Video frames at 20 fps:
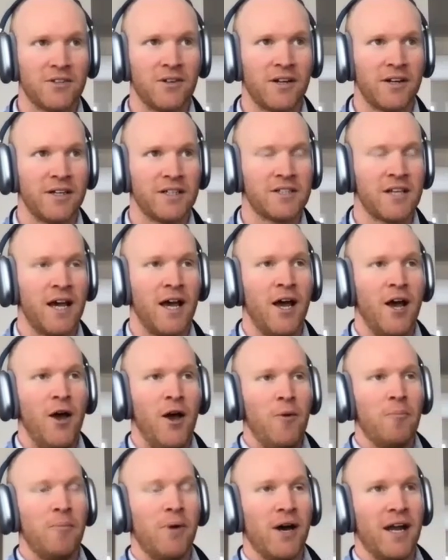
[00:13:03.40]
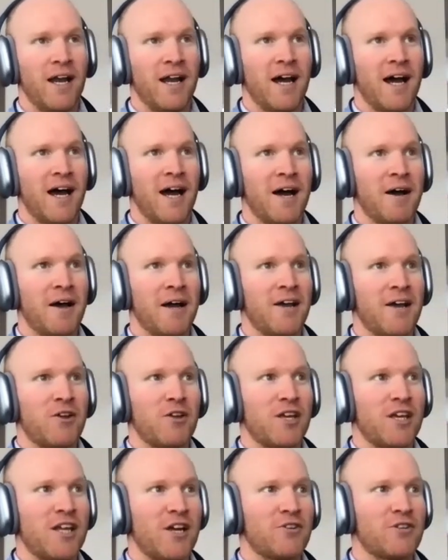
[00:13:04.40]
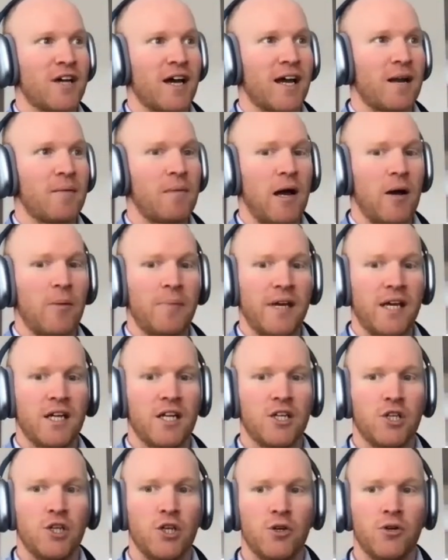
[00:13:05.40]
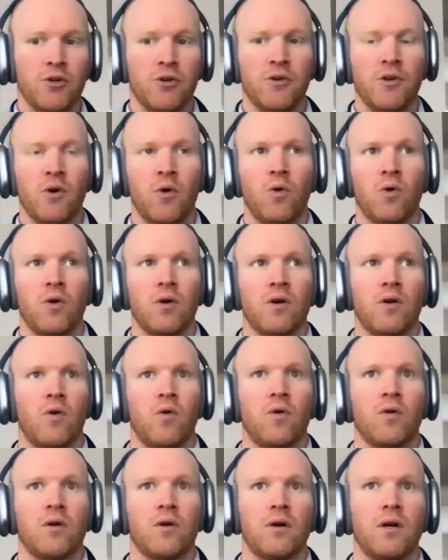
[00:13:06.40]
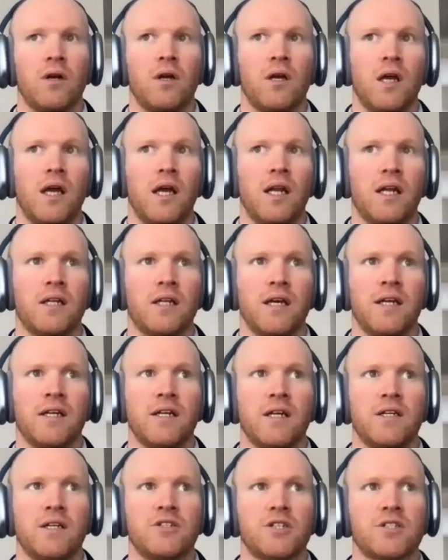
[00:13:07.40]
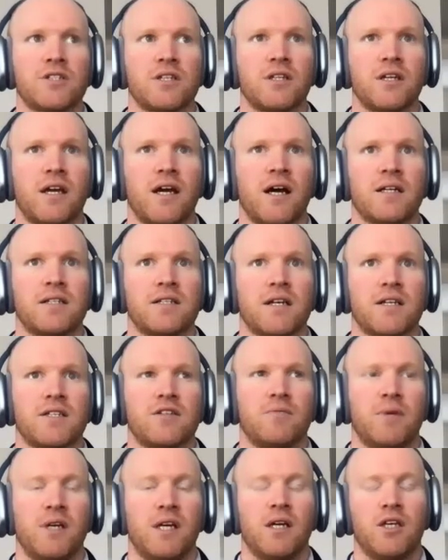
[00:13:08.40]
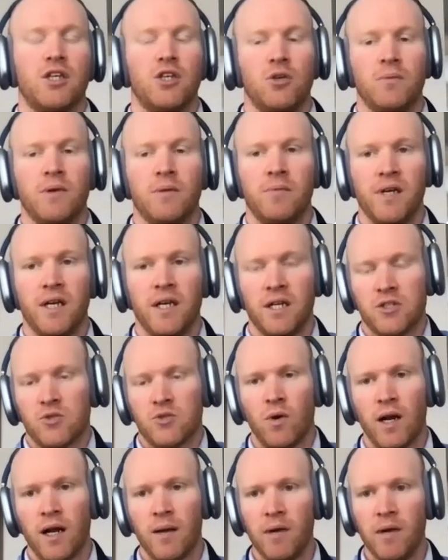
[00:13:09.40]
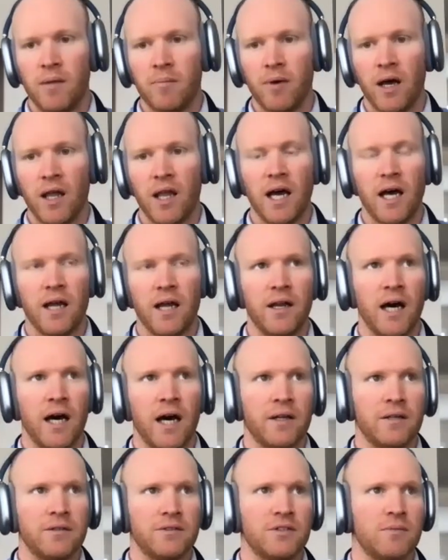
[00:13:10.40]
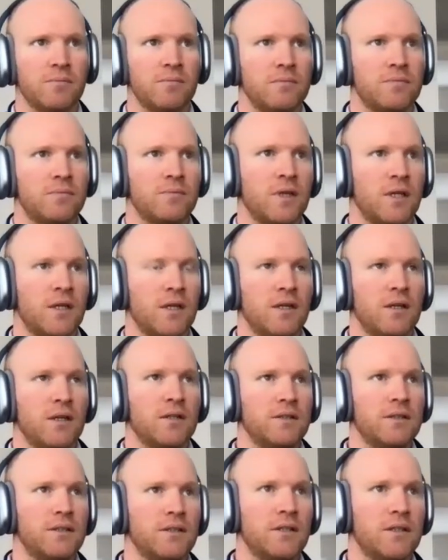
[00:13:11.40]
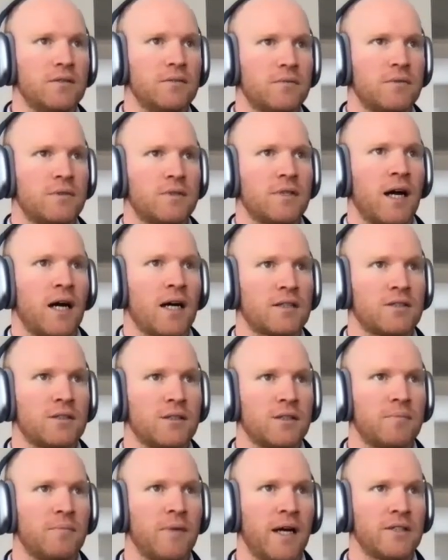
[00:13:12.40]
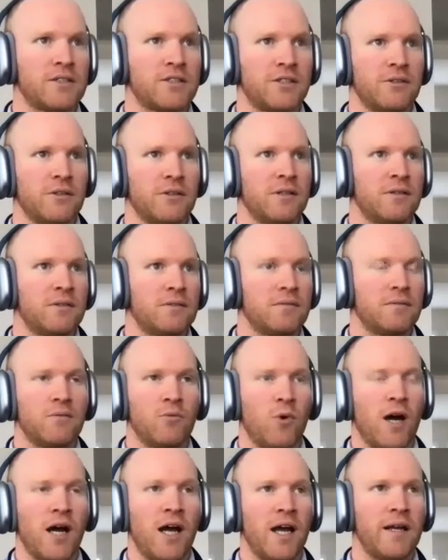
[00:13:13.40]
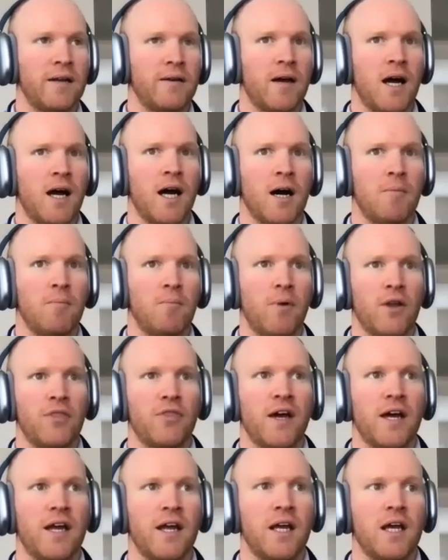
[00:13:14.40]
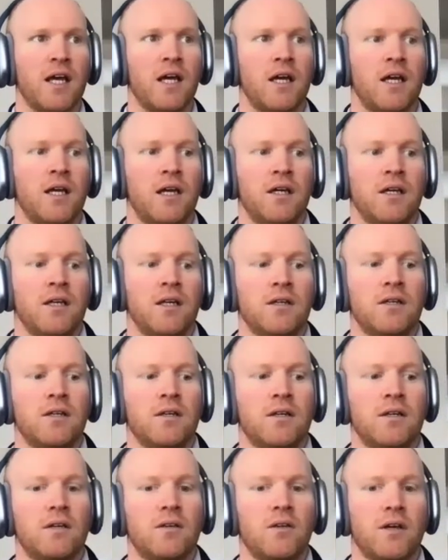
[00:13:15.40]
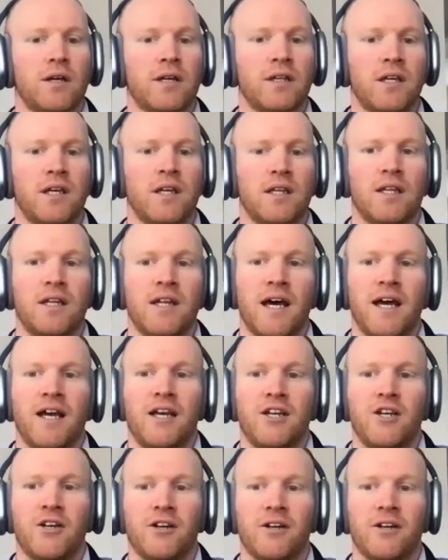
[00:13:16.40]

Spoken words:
hilarious. But, talking about being a dude or in just in the context of being a human being is what I meant by that, not in some, toxic masculine way. But that, look, at the end of the day,